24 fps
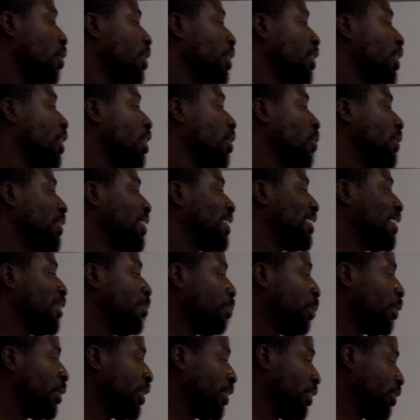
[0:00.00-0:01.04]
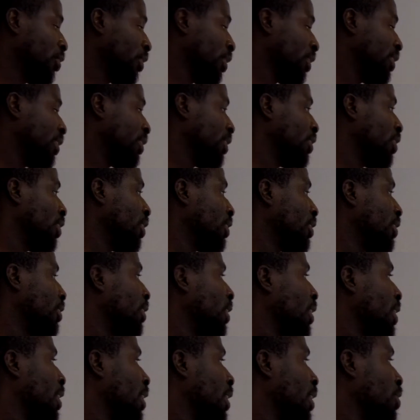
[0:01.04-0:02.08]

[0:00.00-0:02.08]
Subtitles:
you're dealing with simple interest. It's just